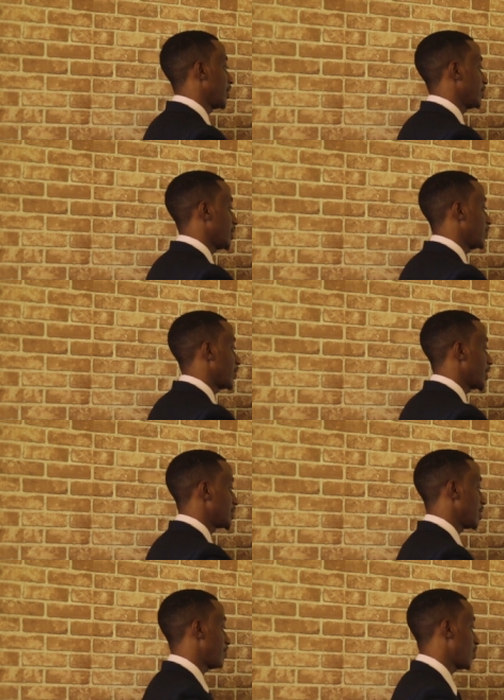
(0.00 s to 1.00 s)
Then you
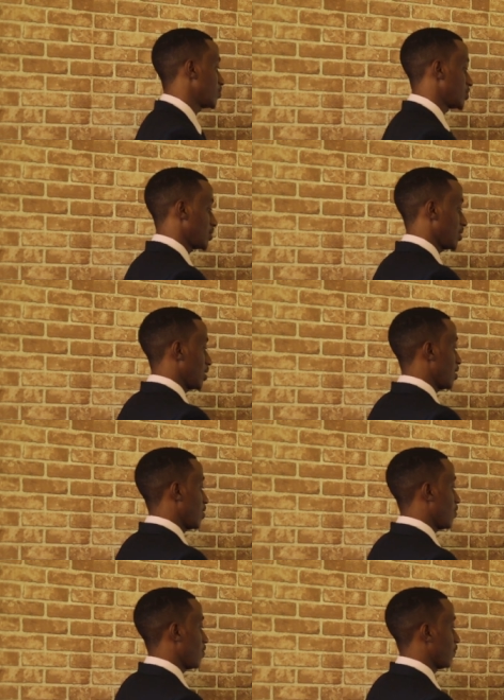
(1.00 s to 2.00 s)
get the amount
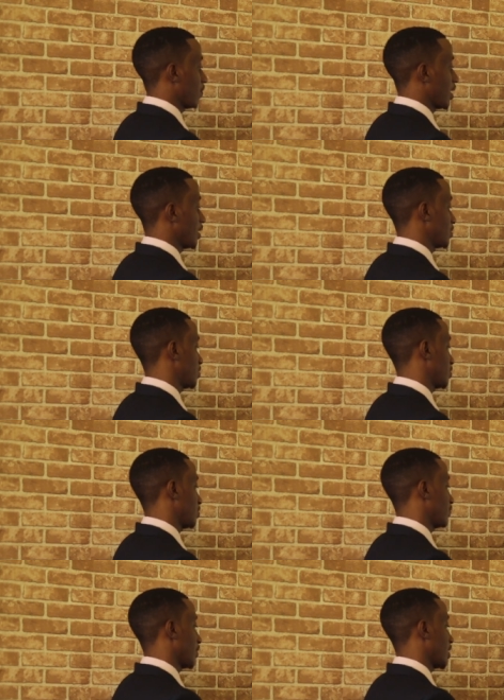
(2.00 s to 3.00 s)
of
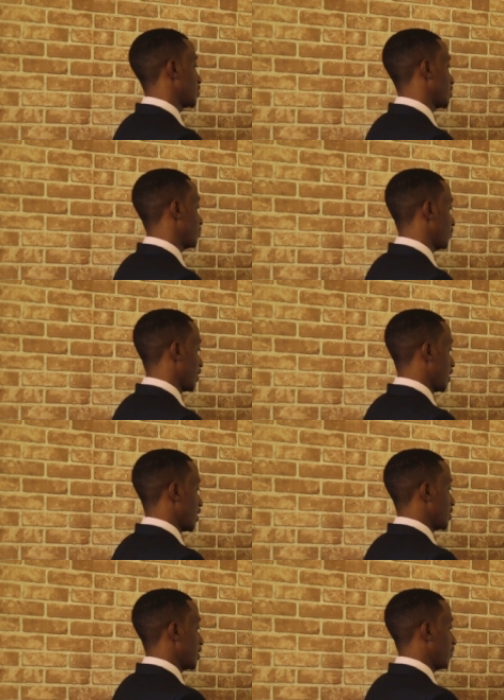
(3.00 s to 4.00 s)
calcium.
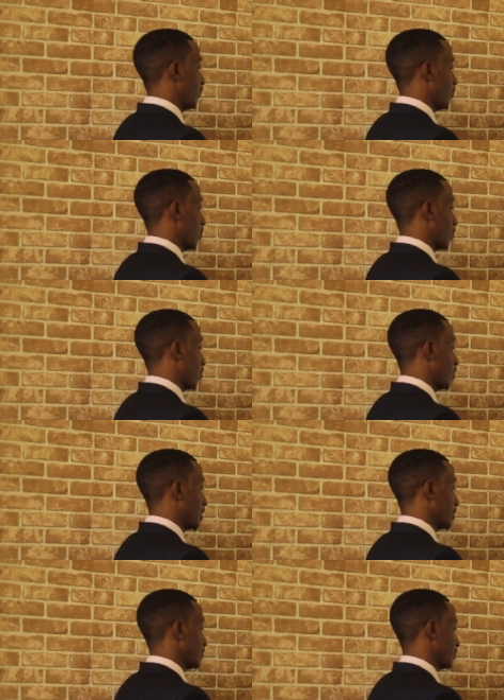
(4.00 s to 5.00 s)
Then for
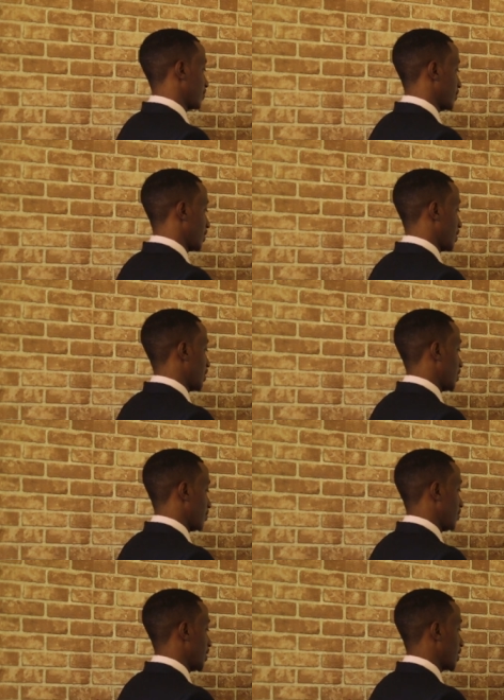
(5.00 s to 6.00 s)
chlorine,
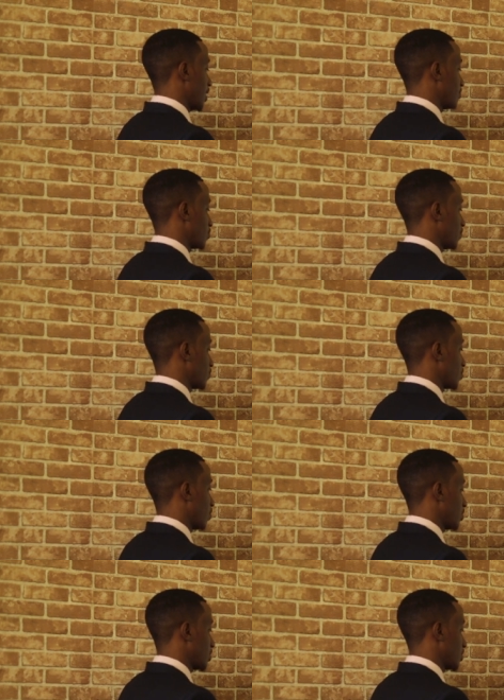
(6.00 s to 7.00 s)
milligrams of
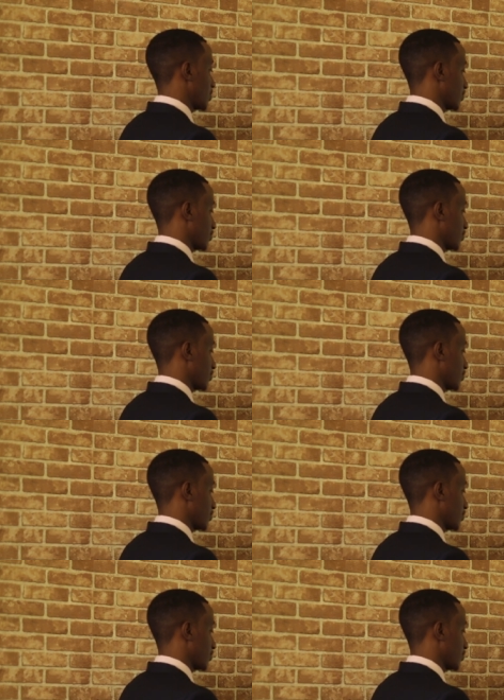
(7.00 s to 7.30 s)
salt